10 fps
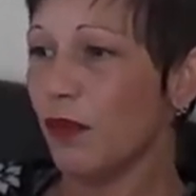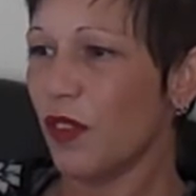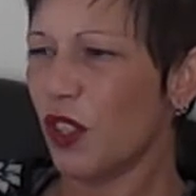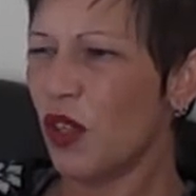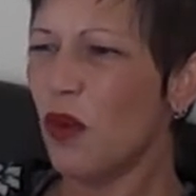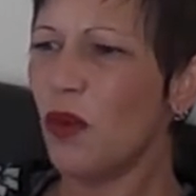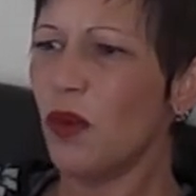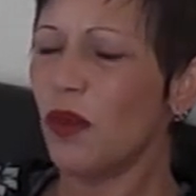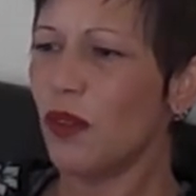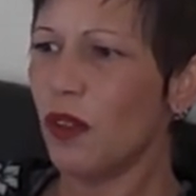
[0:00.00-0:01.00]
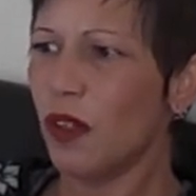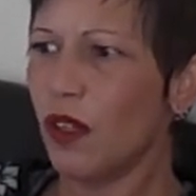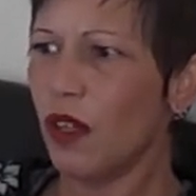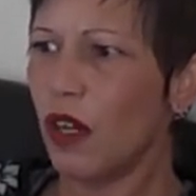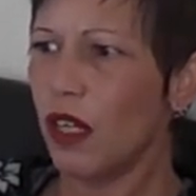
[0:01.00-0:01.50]
The court
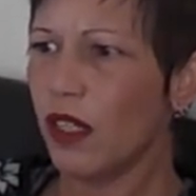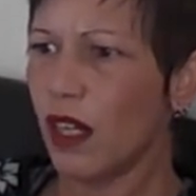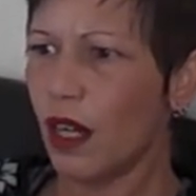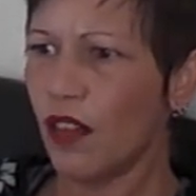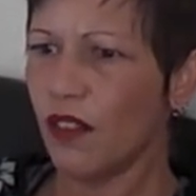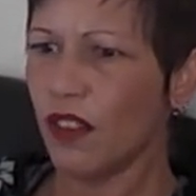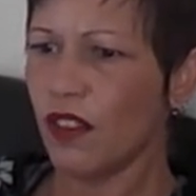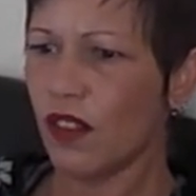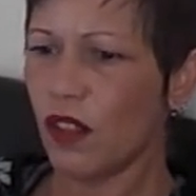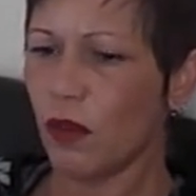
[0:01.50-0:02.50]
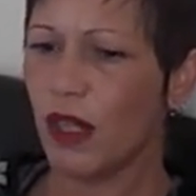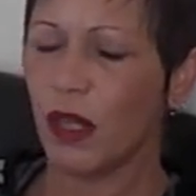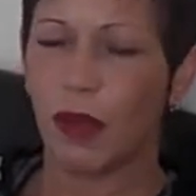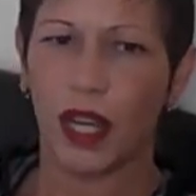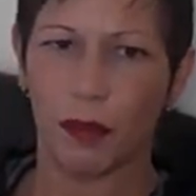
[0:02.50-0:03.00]
I ended up having to make
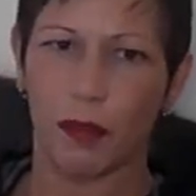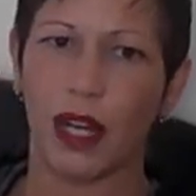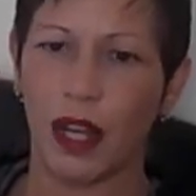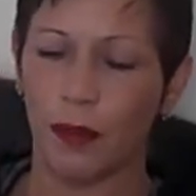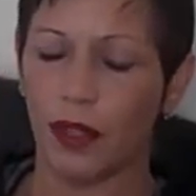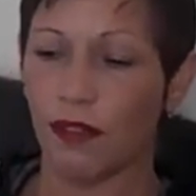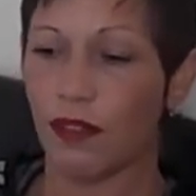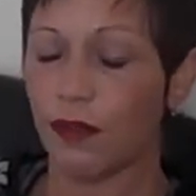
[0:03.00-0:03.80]
a payment plan with,